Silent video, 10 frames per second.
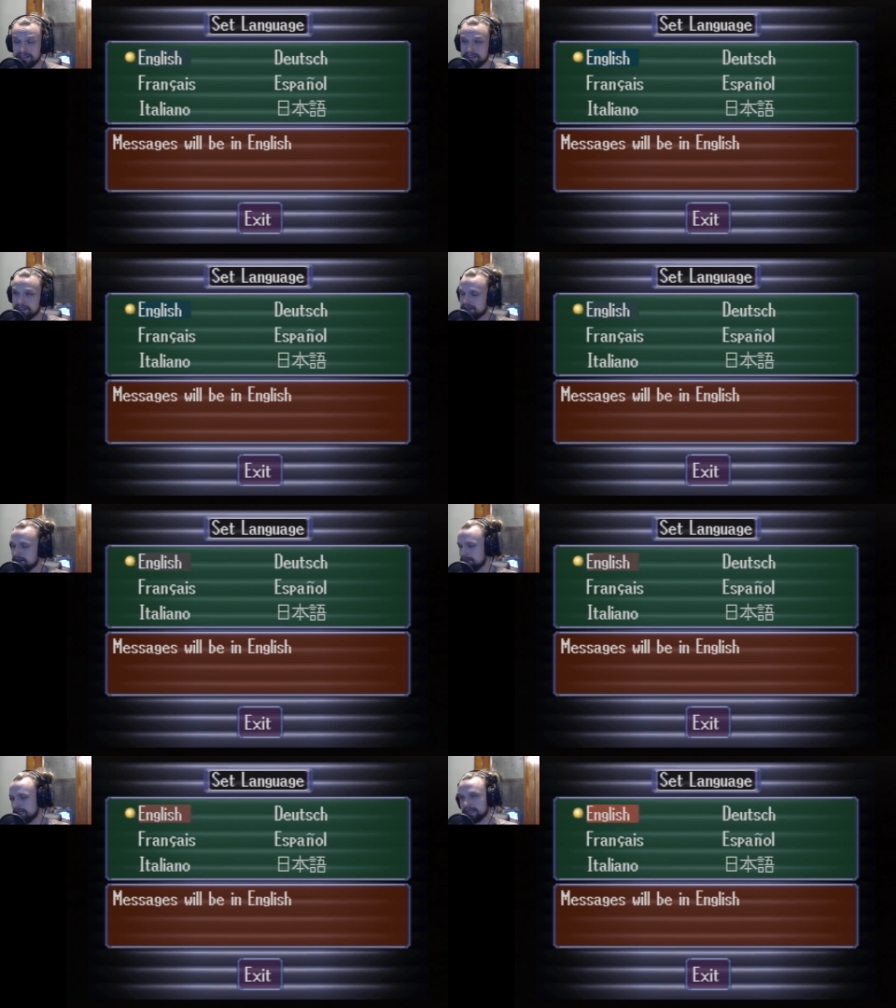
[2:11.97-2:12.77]
Oh
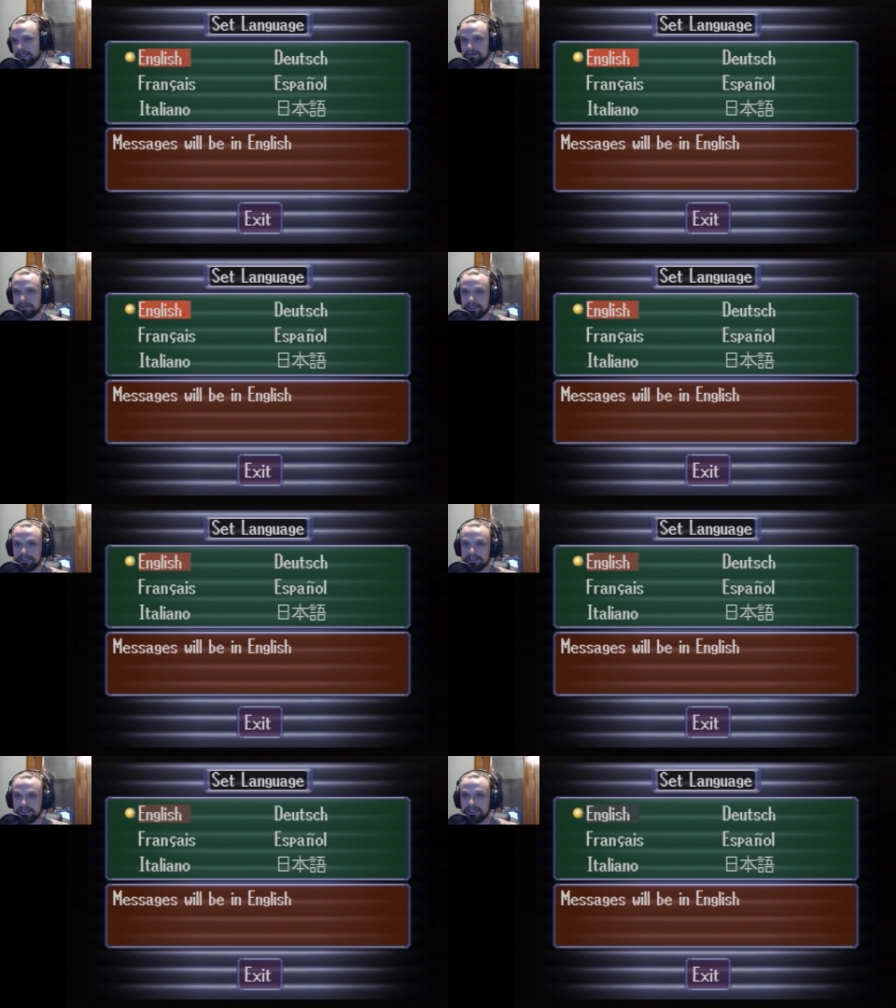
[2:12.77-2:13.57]
my god, wait,
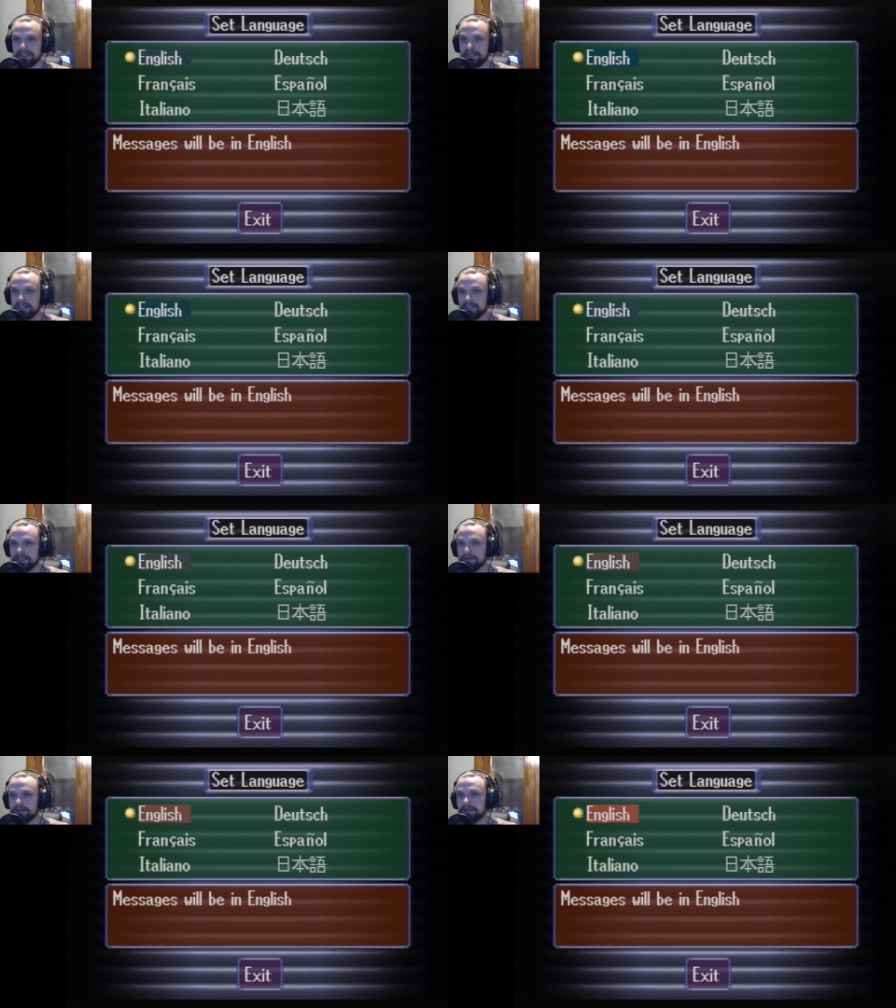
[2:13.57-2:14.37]
hold on.
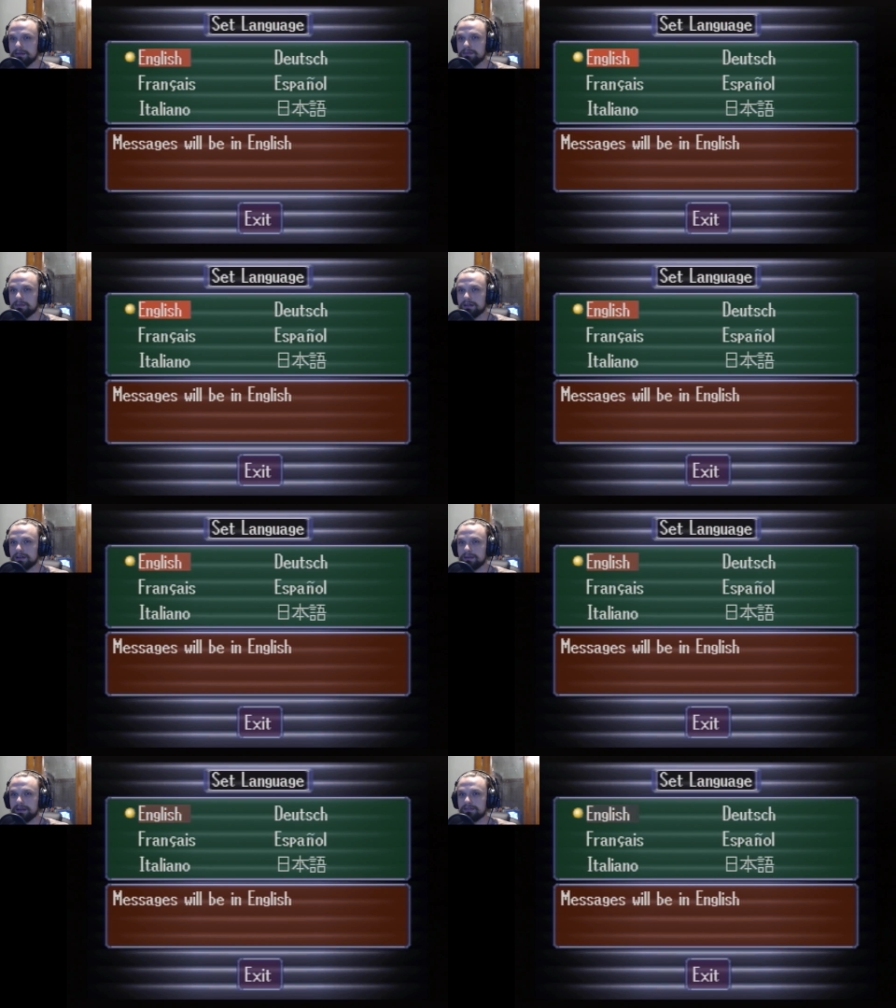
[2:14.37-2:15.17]
Let me put it on
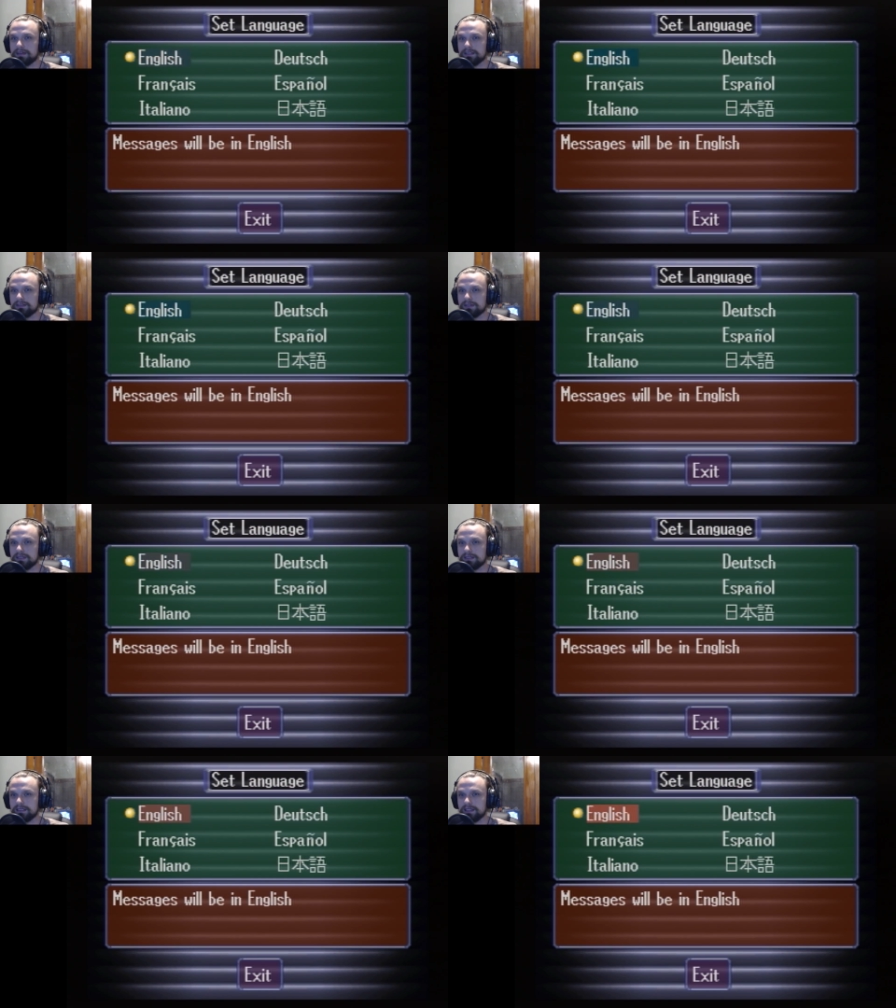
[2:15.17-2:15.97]
my face for a
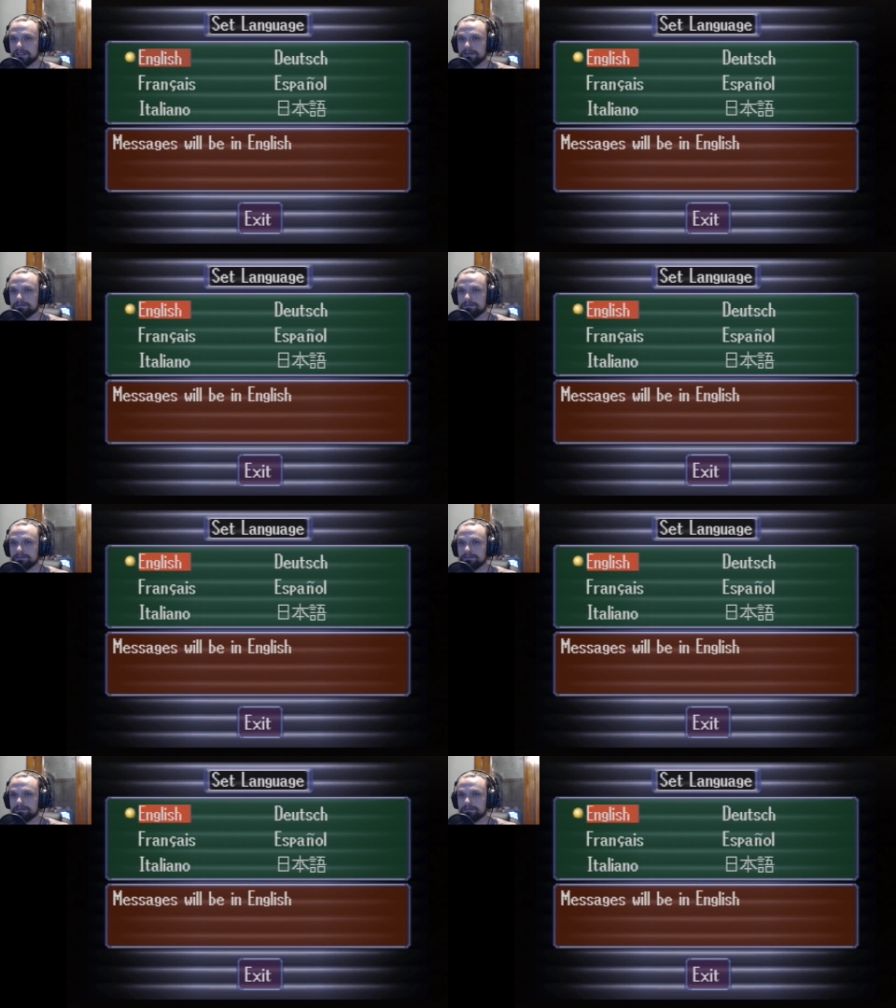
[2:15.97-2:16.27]
second.